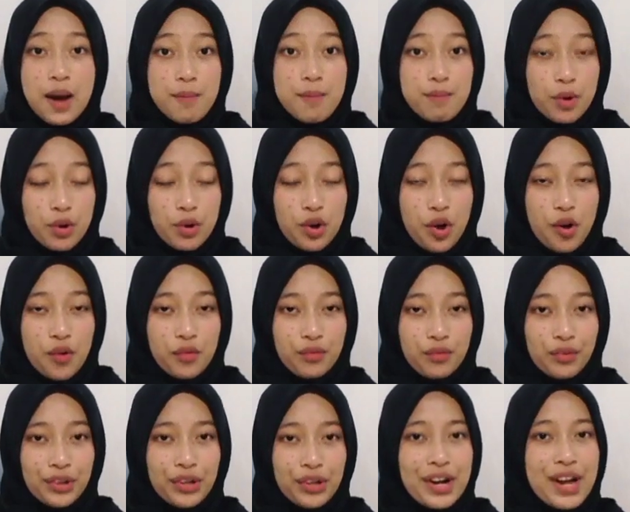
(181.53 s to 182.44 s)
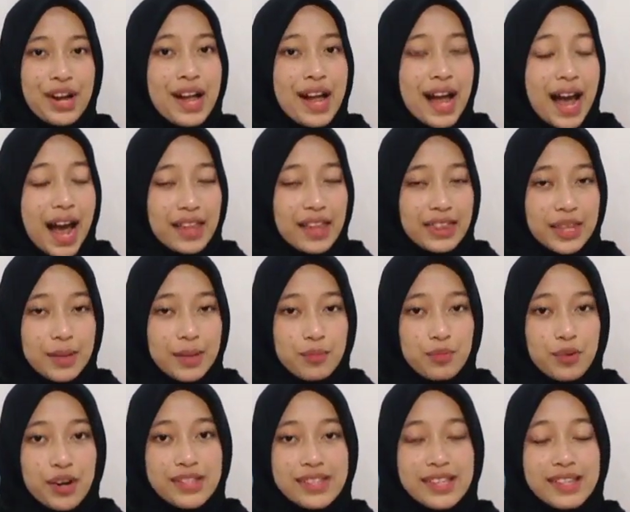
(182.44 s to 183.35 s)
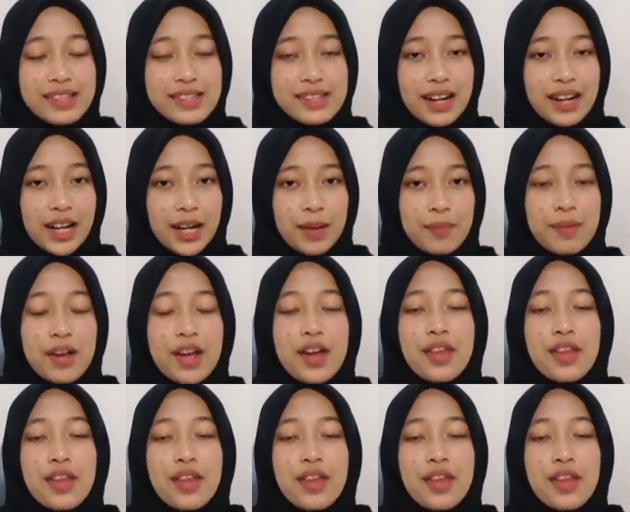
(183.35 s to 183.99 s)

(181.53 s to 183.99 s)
Moreover, at the present time,